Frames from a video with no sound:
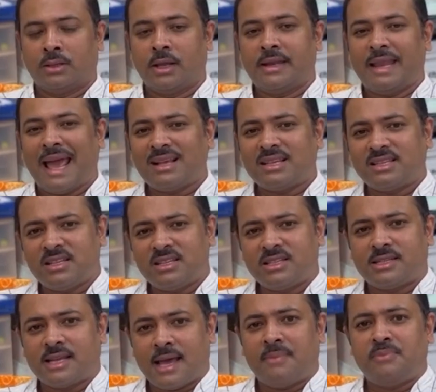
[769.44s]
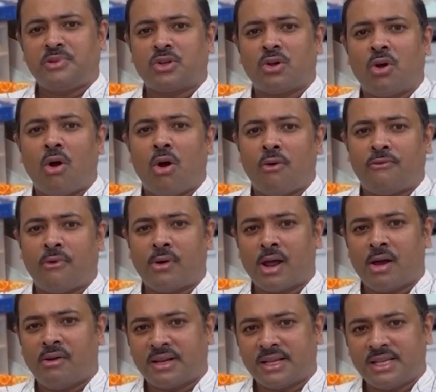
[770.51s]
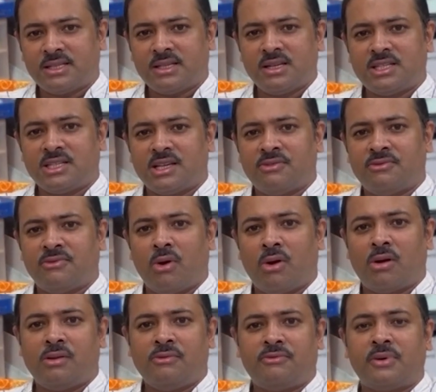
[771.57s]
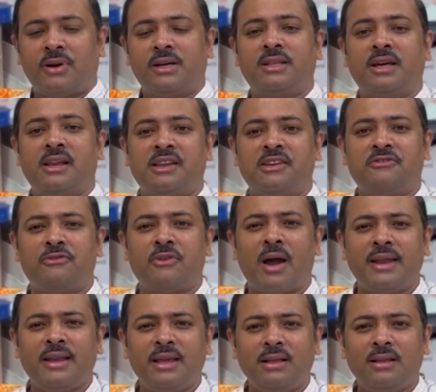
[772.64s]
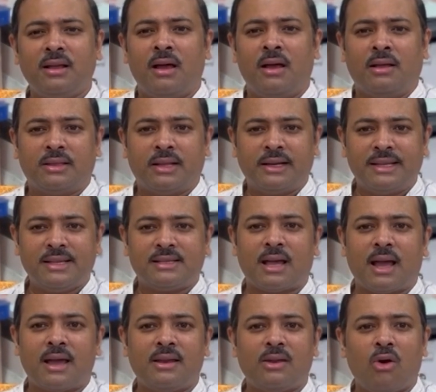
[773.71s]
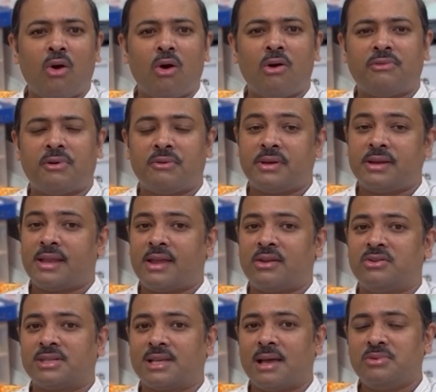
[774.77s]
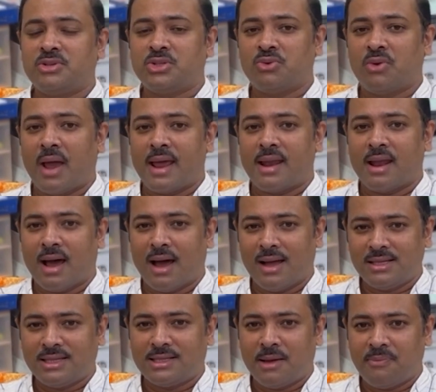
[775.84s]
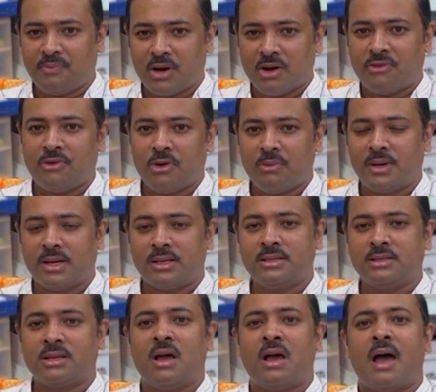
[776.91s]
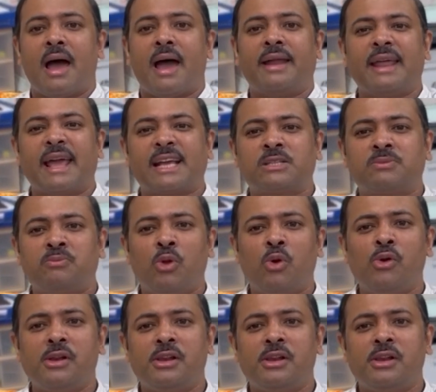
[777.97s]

The next steps for our research involve further refining the design of our nanozymes to enhance their performance and explore